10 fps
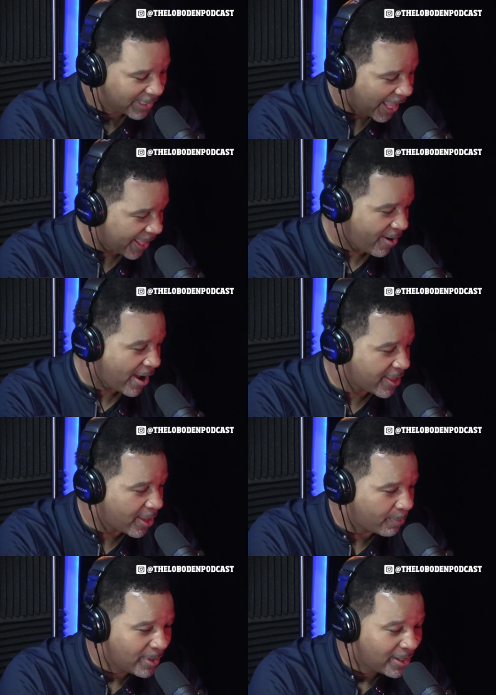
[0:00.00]
Now here I
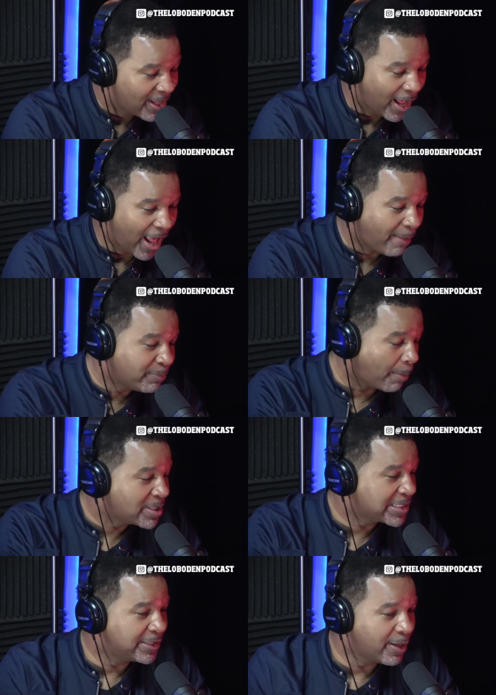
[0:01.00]
am I'm I'm
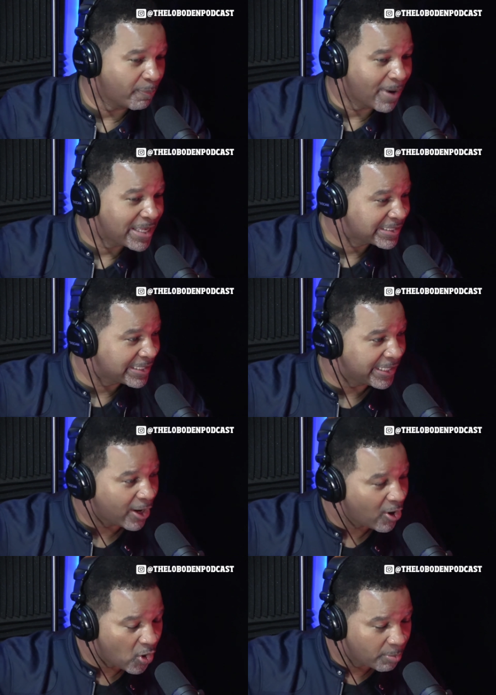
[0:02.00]
sitting up in my seat at
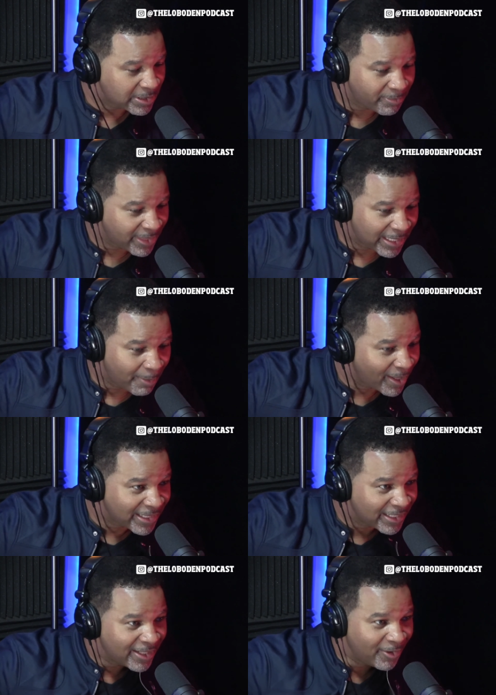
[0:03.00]
home because I'm thinking I'm about
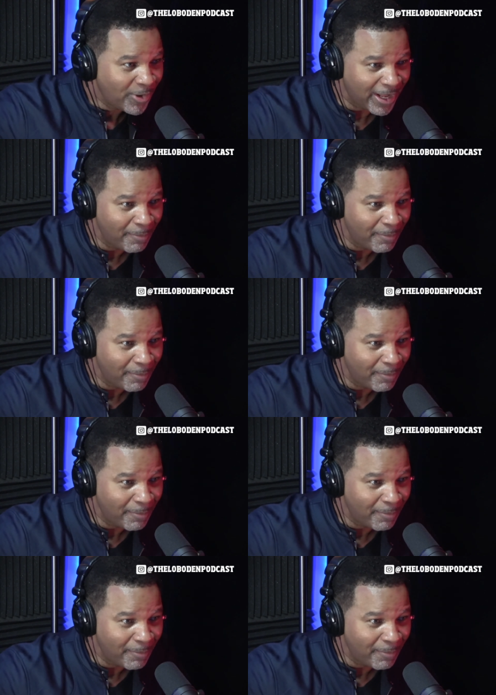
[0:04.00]
to get okay.